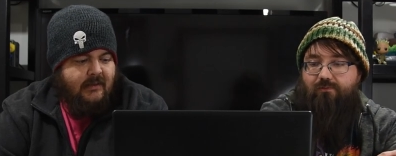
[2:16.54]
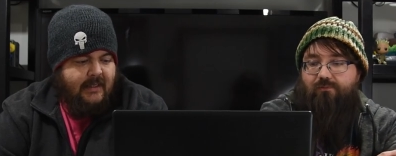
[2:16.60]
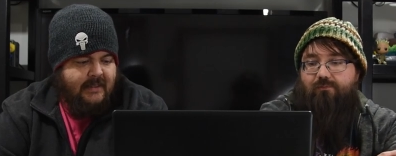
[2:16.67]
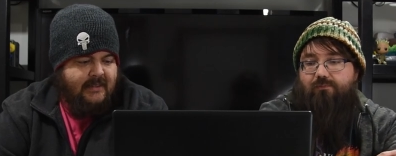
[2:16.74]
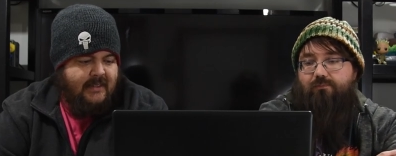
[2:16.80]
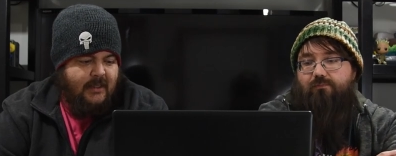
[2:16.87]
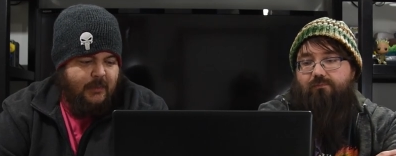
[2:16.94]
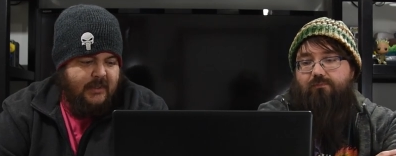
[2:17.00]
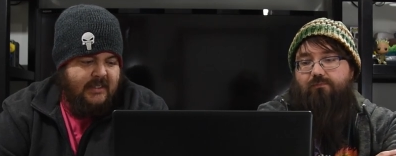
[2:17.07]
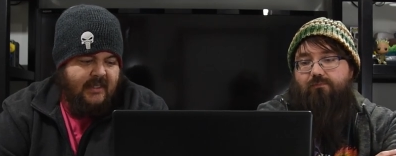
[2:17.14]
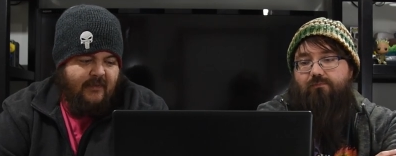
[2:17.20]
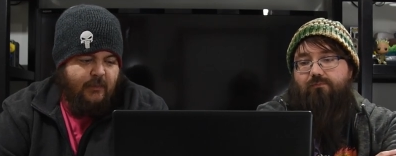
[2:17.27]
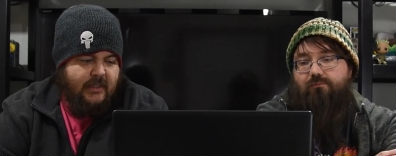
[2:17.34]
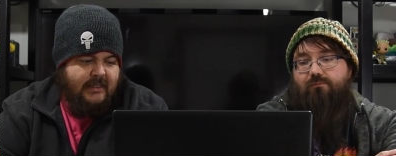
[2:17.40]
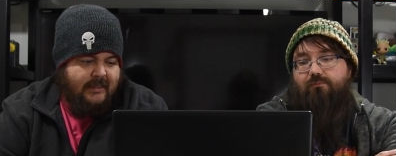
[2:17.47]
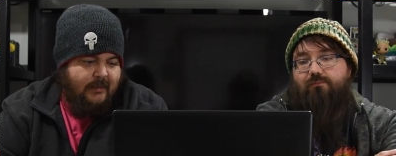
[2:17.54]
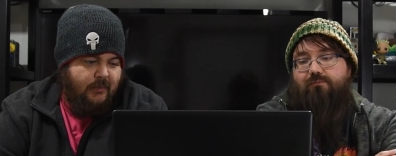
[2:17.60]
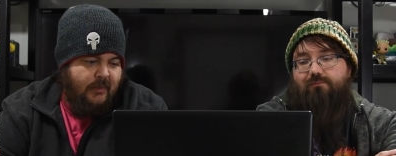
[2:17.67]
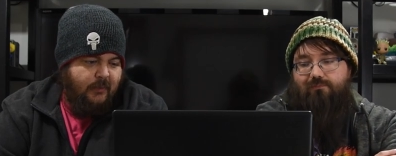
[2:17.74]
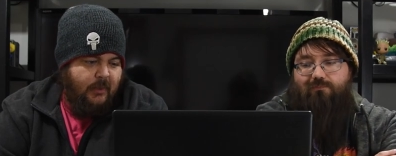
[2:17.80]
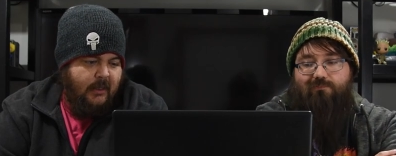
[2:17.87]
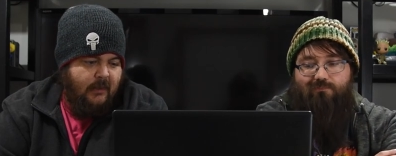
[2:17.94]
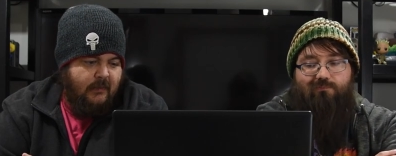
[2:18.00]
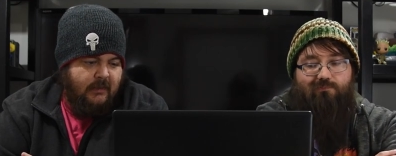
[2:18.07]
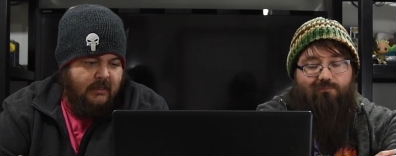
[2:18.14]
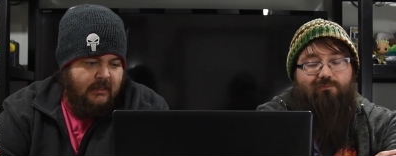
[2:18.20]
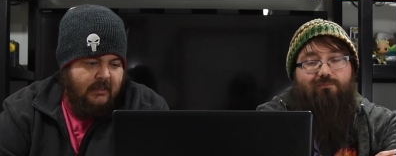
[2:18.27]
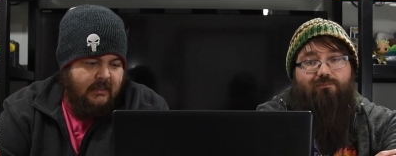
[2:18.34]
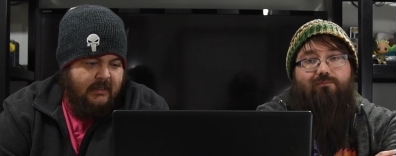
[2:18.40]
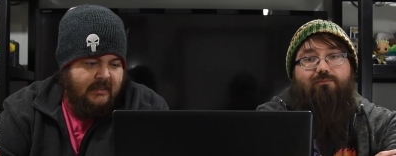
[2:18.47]
Speaker 1: Next up is Niv-Mizzet, the
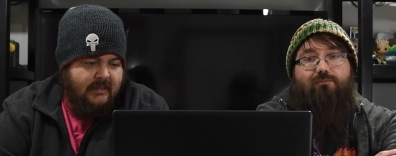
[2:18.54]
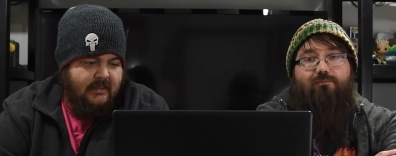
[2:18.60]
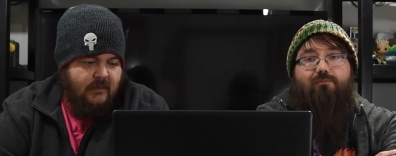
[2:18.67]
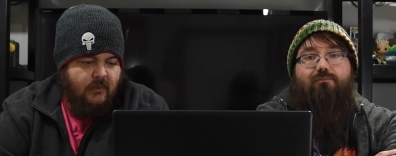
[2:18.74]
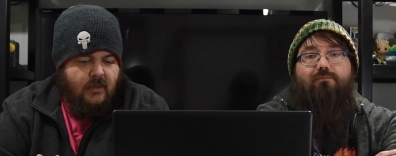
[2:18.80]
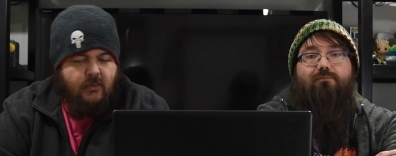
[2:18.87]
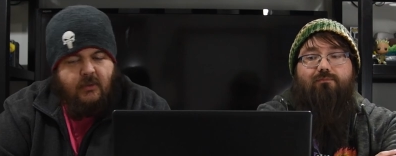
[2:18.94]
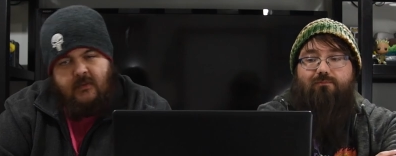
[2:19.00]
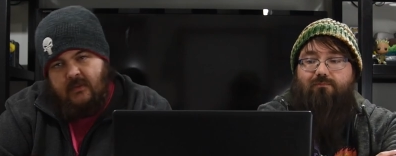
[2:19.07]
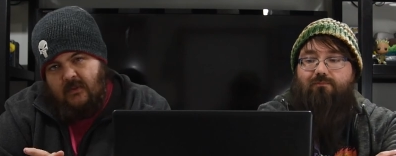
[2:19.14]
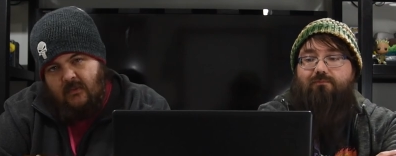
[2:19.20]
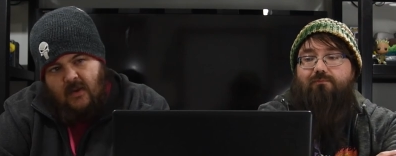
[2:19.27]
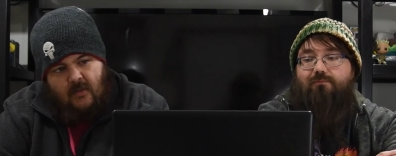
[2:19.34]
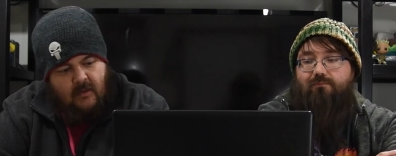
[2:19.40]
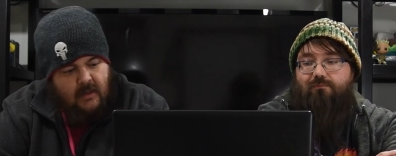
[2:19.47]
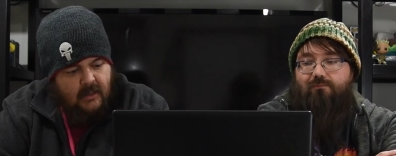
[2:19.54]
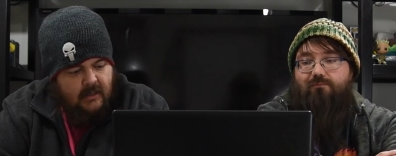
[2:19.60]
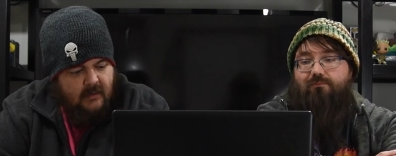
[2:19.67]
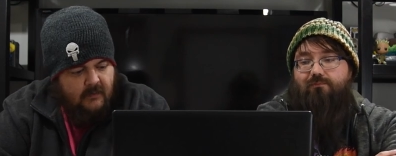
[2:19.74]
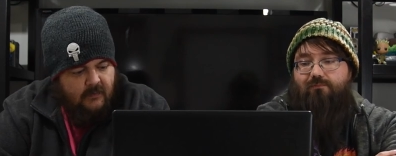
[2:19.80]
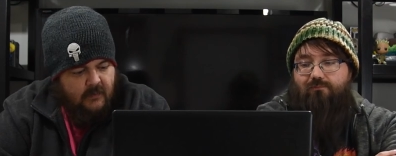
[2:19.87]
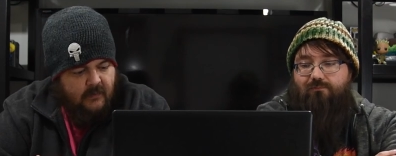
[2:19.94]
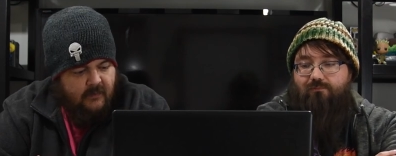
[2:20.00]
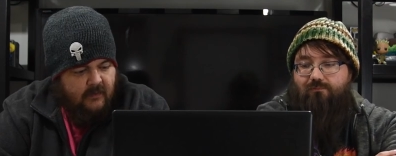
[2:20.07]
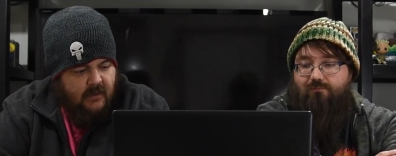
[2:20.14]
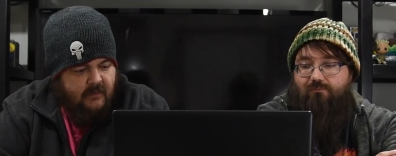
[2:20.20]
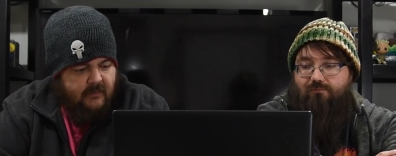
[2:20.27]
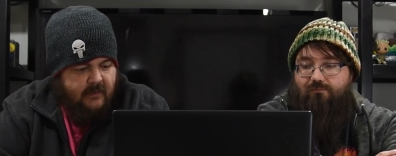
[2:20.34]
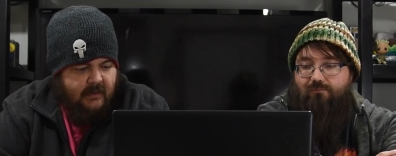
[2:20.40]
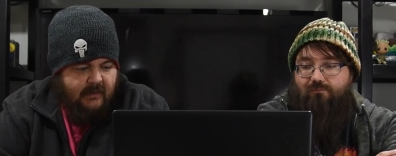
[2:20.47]
Parun. He's three blue and three red for a
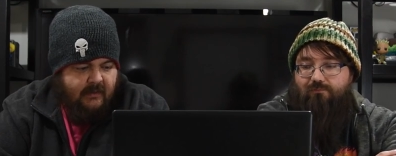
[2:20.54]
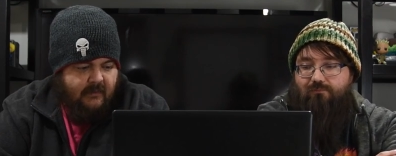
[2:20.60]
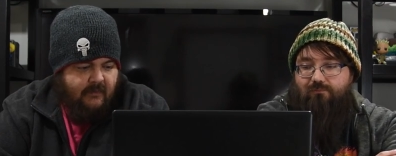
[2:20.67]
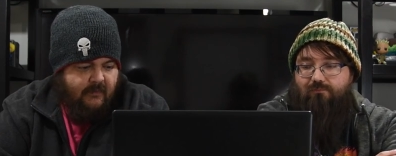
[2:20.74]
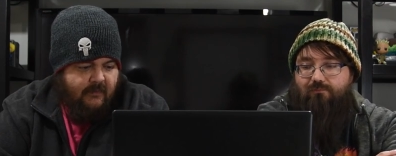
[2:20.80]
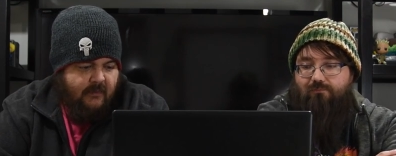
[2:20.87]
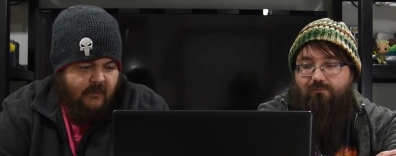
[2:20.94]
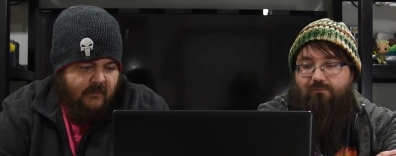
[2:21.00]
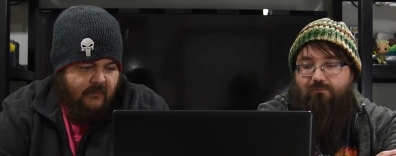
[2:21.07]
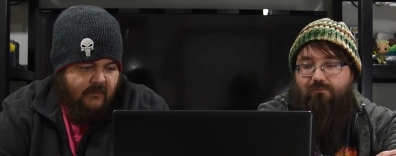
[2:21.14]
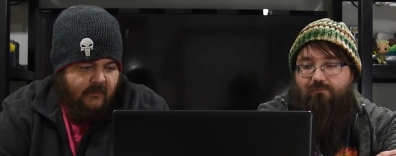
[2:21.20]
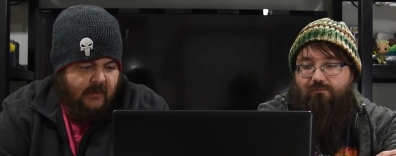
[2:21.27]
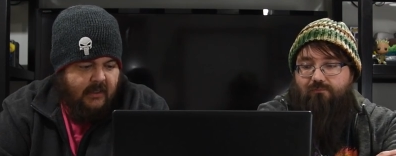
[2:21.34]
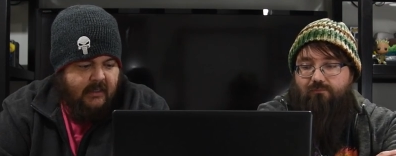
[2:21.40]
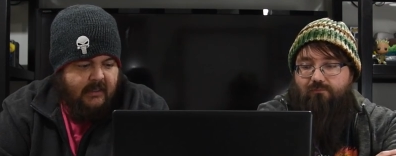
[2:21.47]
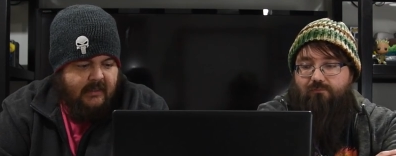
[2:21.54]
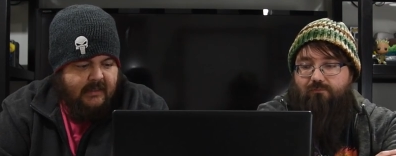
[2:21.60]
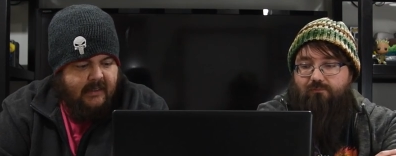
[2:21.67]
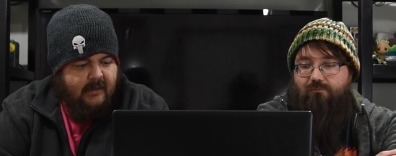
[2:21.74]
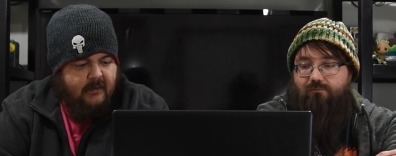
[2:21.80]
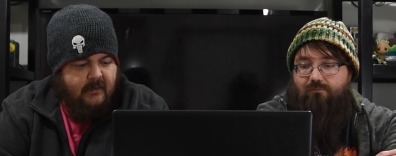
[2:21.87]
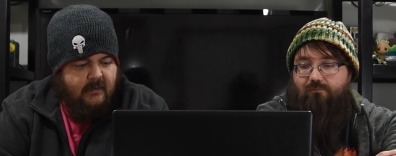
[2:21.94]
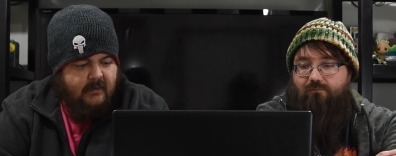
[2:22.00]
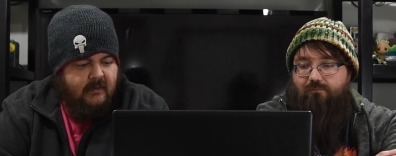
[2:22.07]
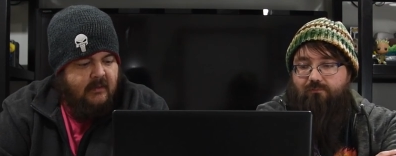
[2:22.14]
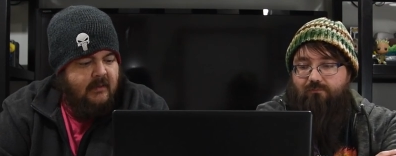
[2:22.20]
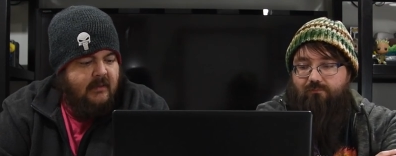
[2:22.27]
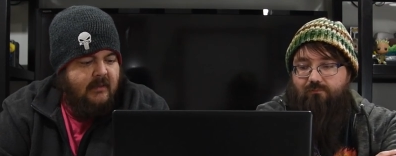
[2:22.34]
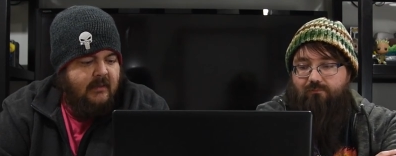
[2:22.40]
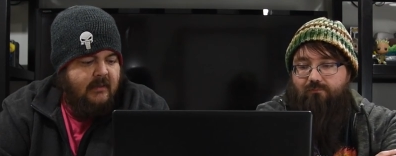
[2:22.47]
five five flying Dagron.
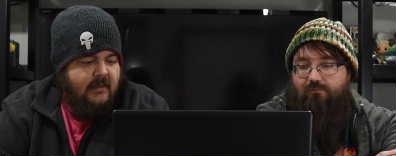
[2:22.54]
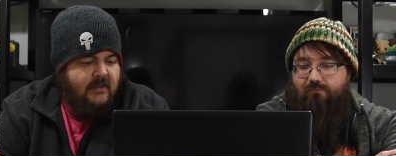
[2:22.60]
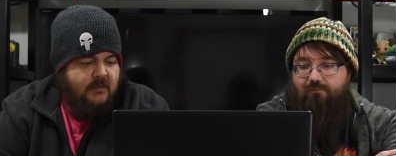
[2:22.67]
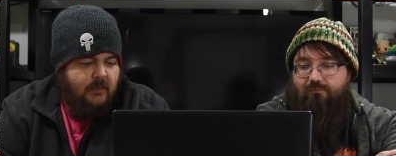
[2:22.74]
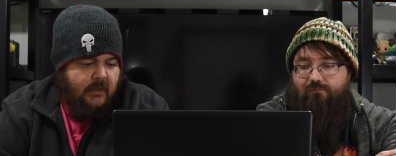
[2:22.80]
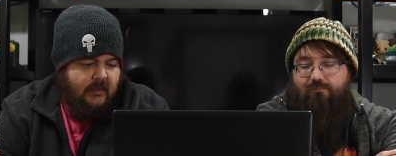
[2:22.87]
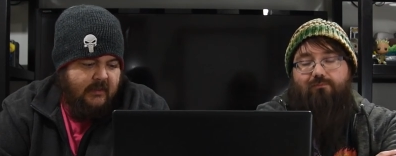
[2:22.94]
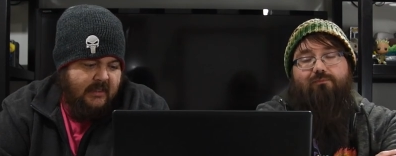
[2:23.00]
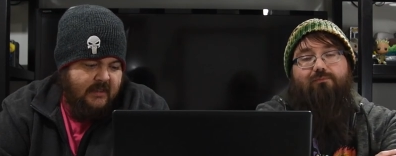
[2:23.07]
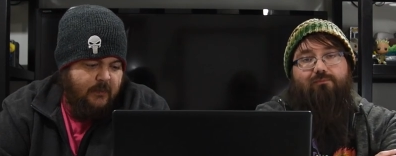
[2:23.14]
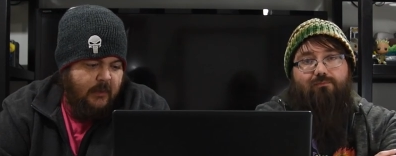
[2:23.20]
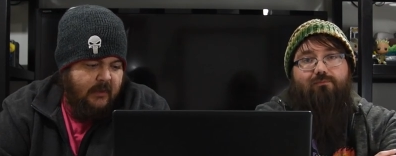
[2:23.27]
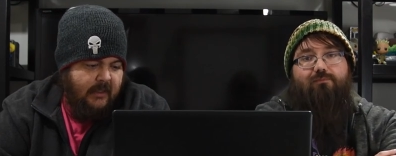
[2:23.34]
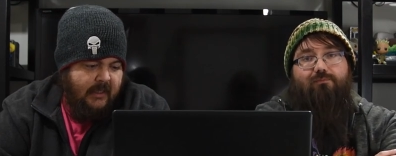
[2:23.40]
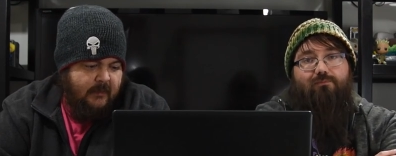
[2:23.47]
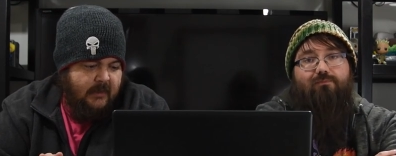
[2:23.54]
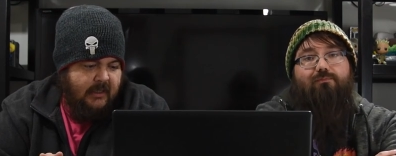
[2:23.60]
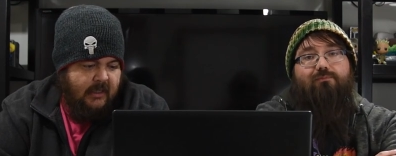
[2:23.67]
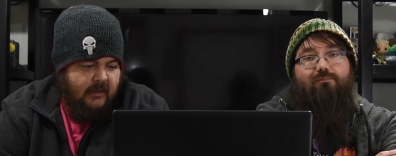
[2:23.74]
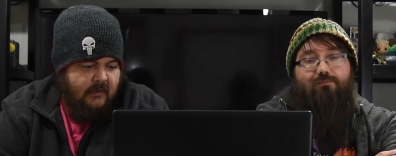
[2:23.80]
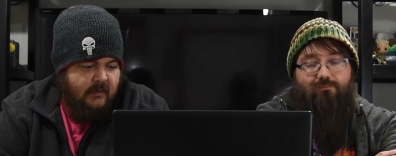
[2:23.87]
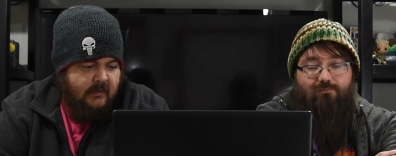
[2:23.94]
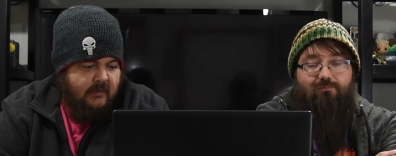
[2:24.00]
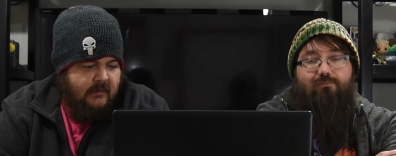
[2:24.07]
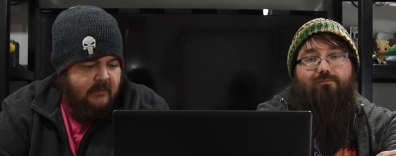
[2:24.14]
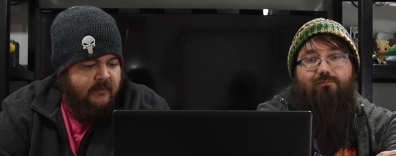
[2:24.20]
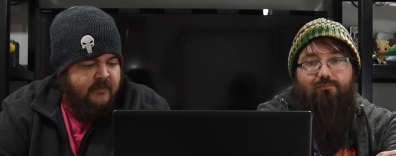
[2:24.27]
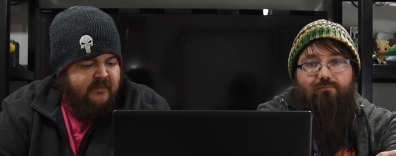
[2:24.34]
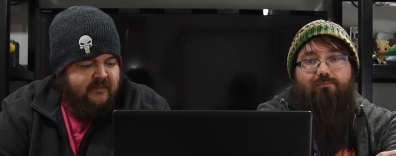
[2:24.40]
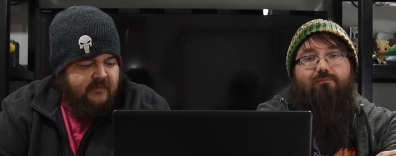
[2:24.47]
Spell. This spell can be countered.
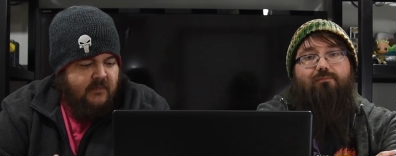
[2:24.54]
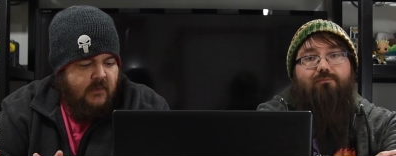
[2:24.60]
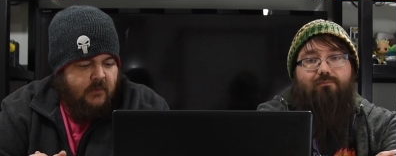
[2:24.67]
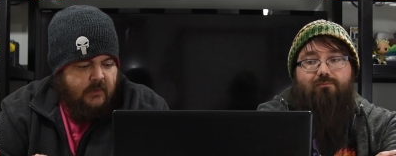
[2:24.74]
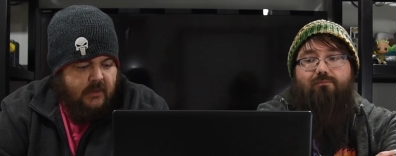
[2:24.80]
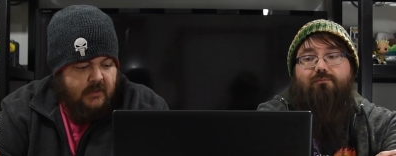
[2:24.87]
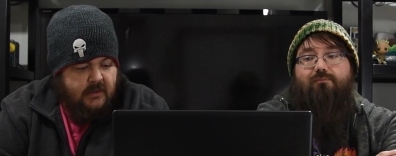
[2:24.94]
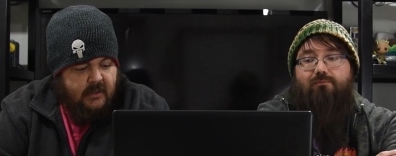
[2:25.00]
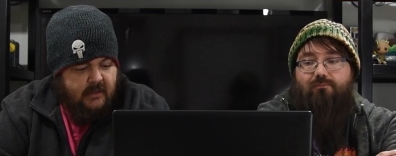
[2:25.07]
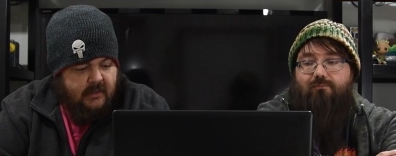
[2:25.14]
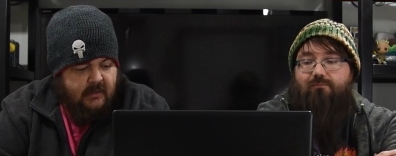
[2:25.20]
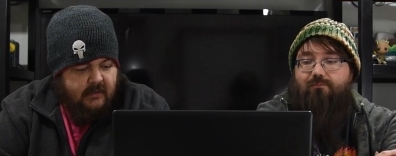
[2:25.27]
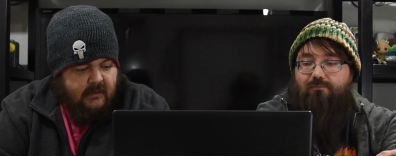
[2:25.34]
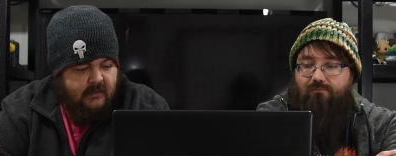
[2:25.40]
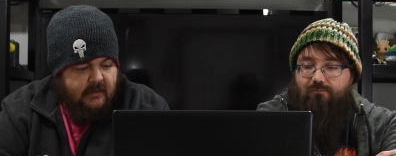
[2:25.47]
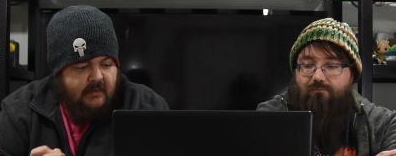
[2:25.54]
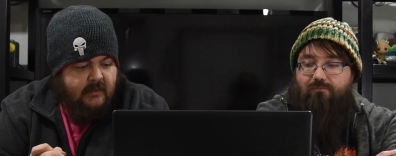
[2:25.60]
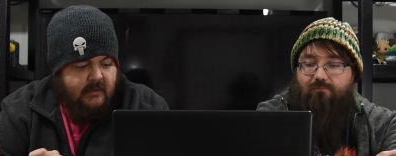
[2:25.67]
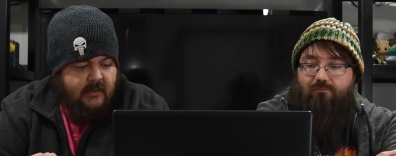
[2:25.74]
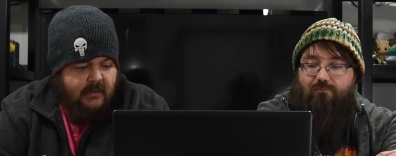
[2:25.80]
When you draw a card,